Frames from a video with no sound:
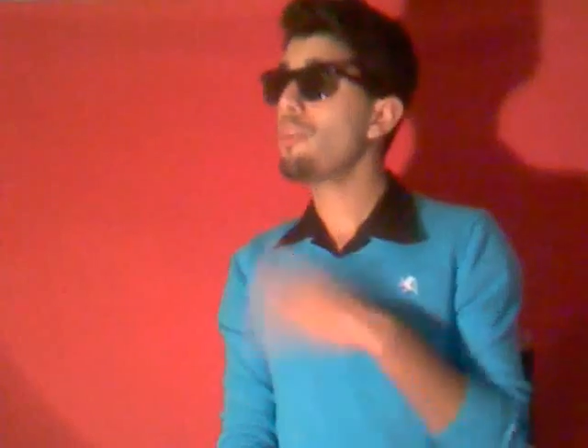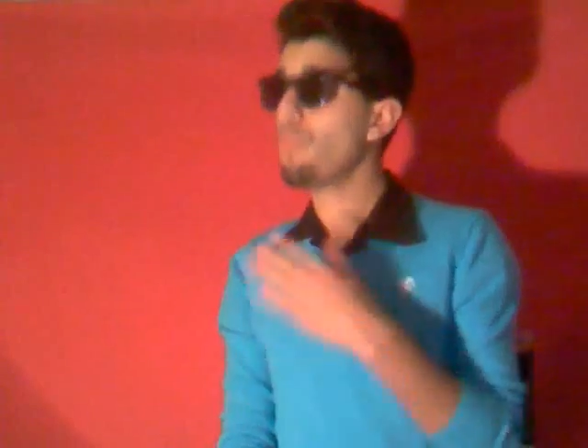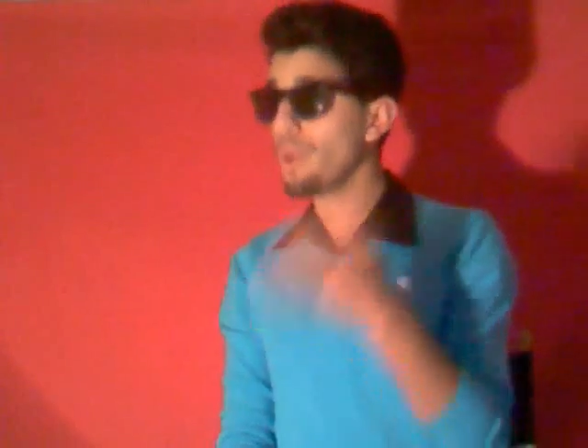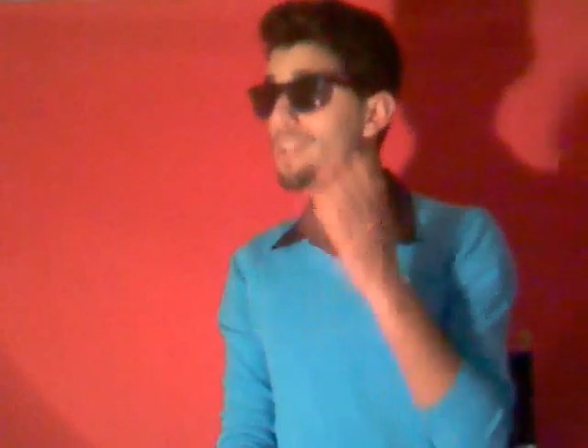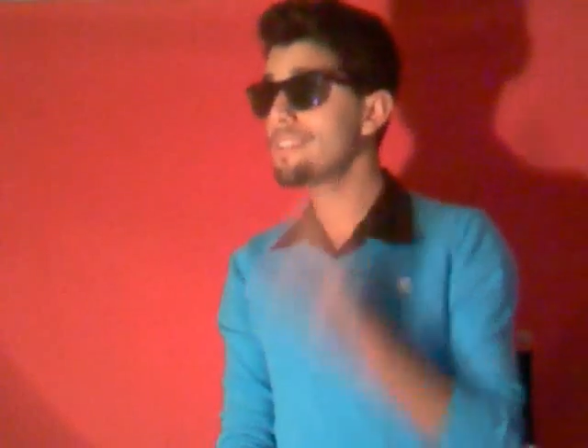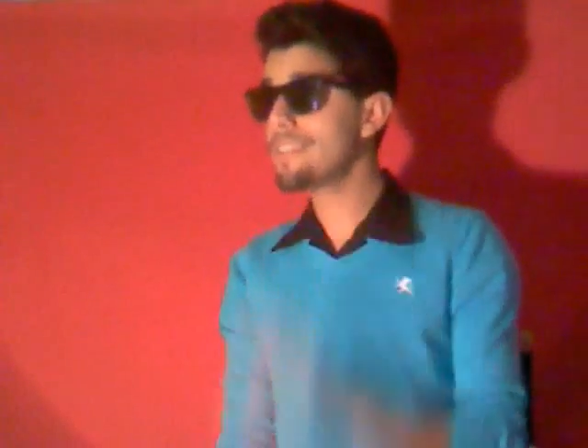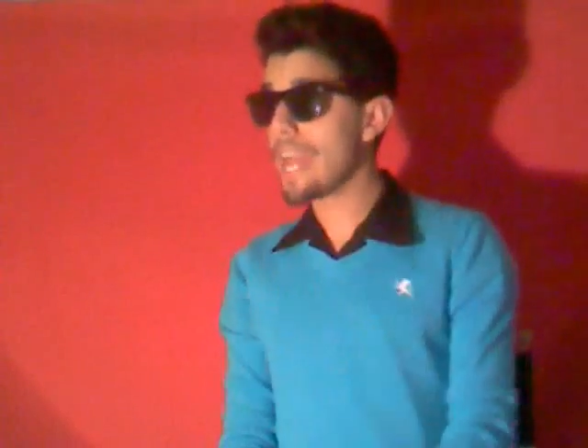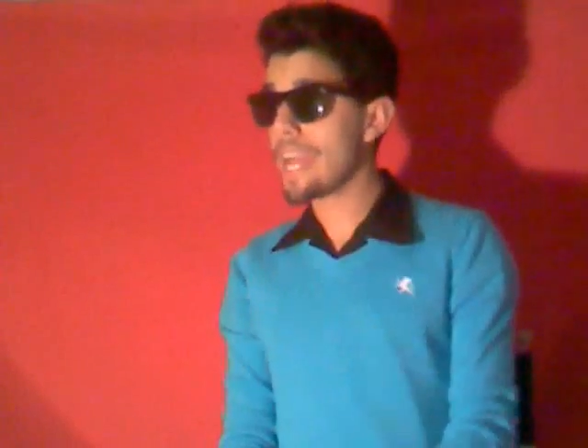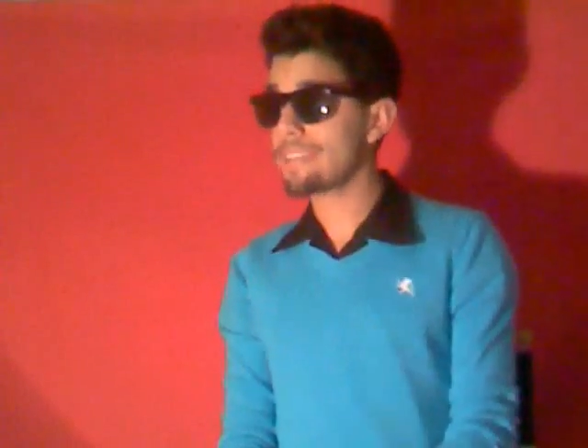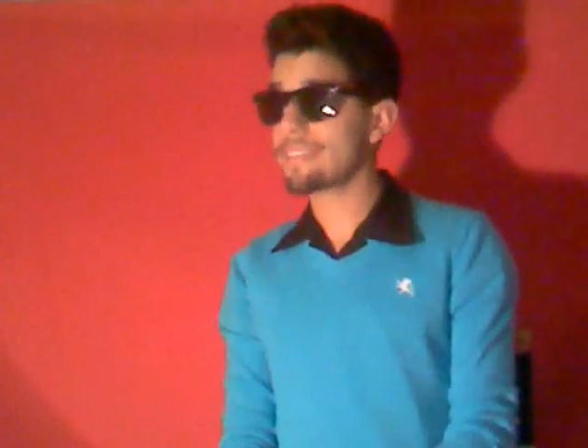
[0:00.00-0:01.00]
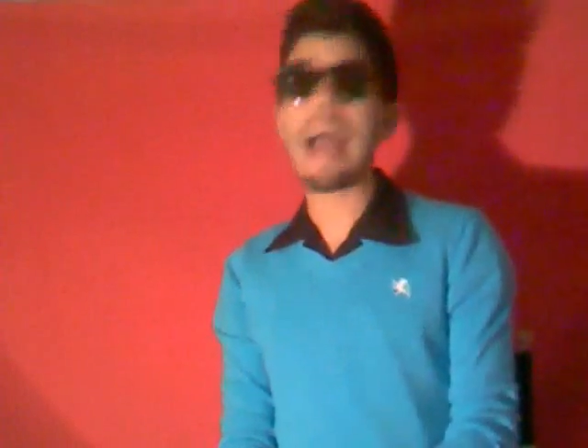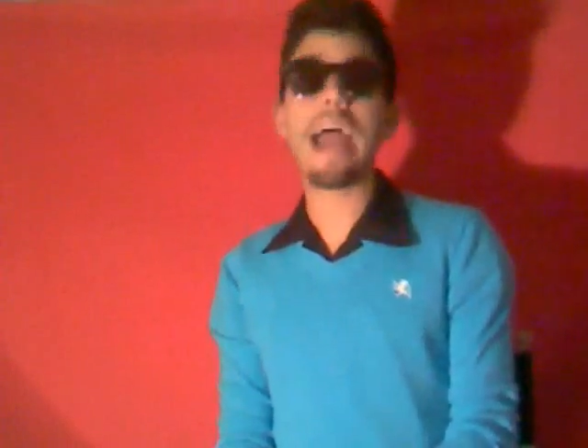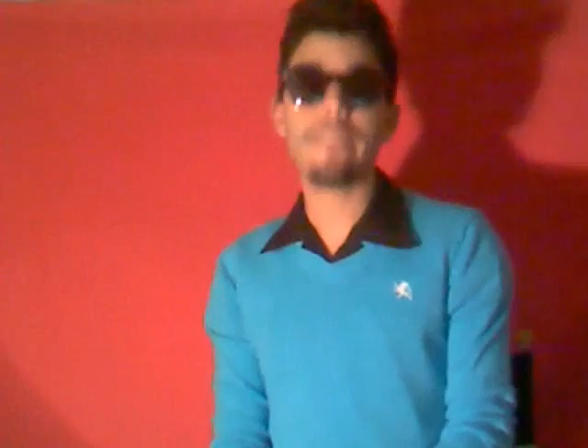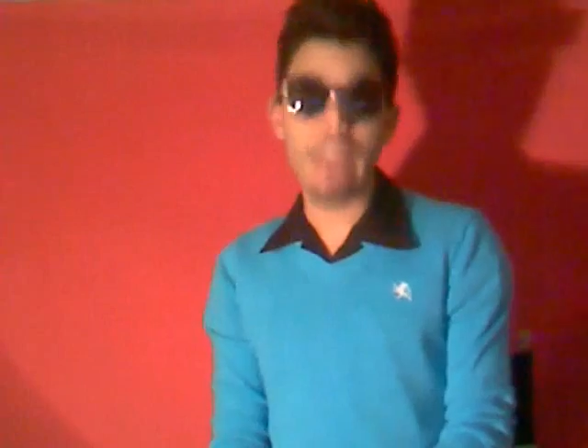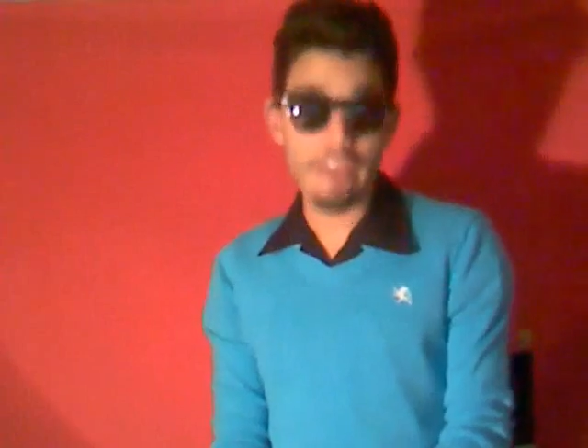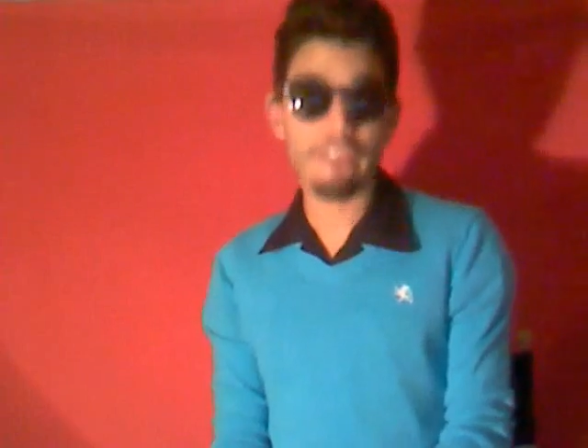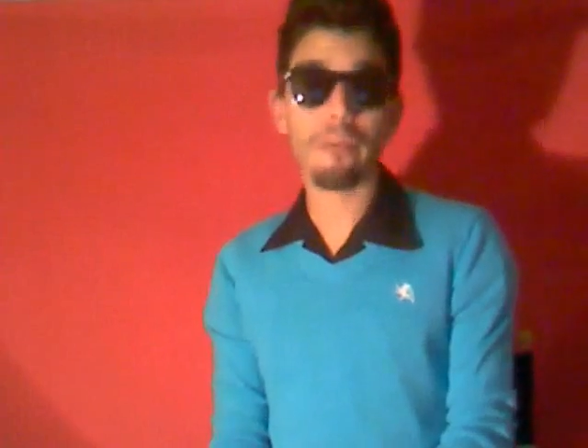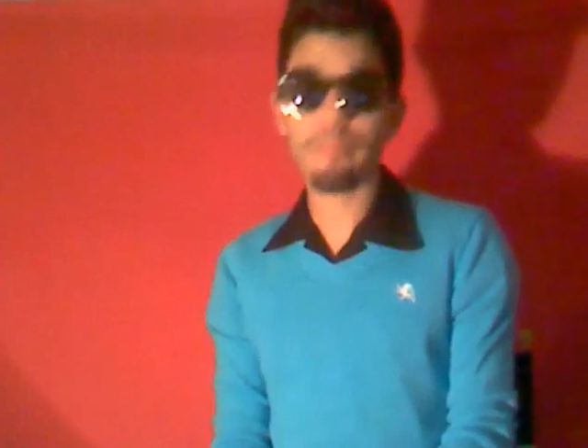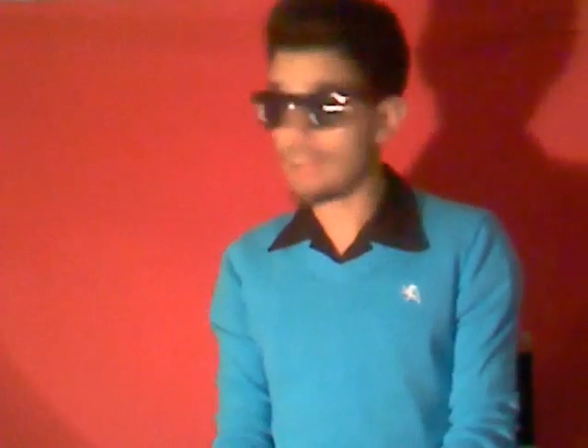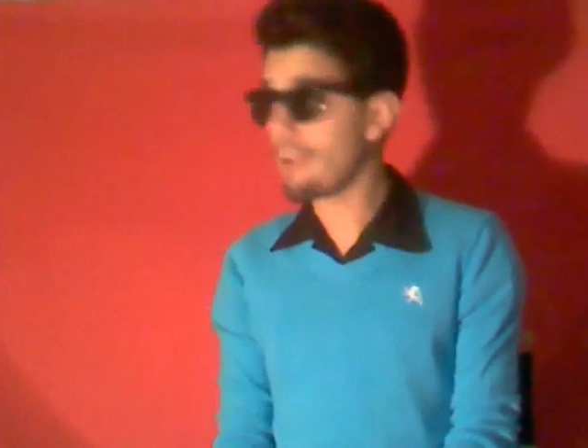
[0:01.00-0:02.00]
The worst date I have
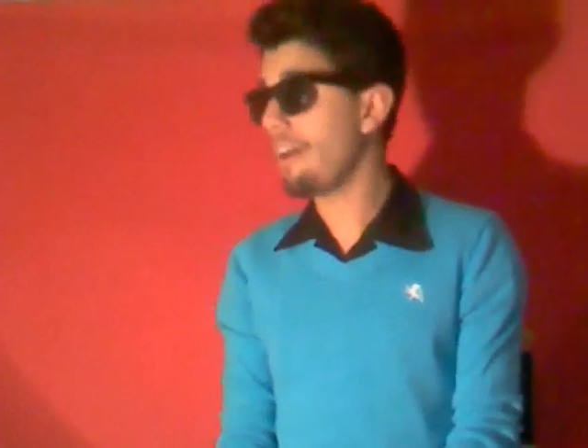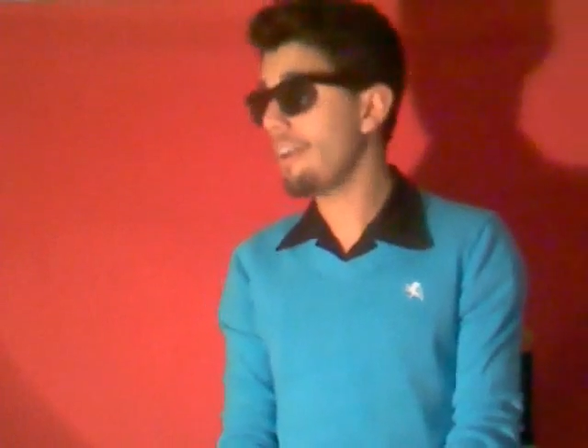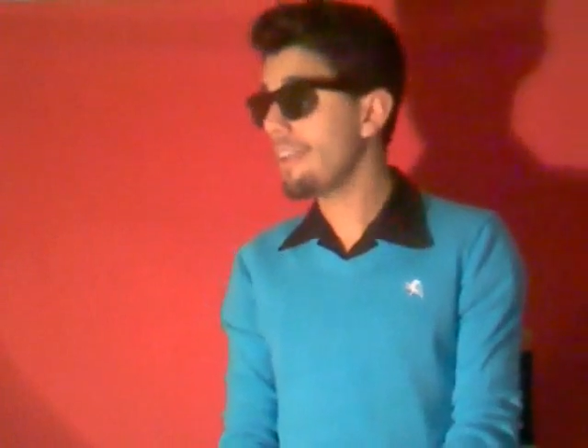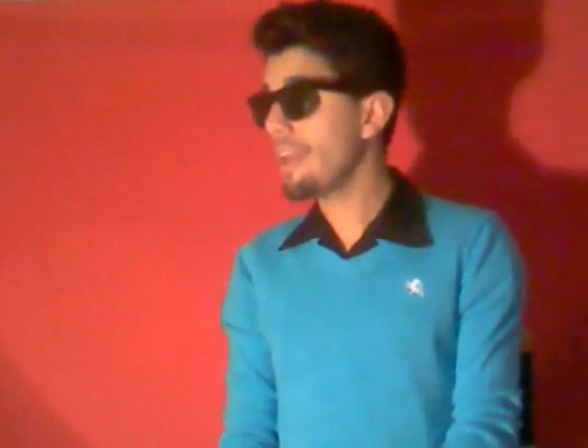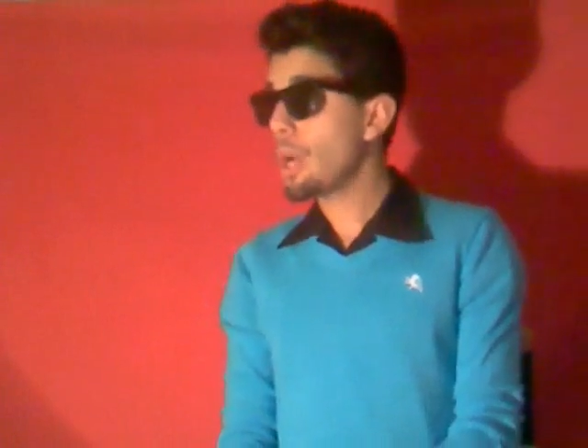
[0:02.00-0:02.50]
ever been on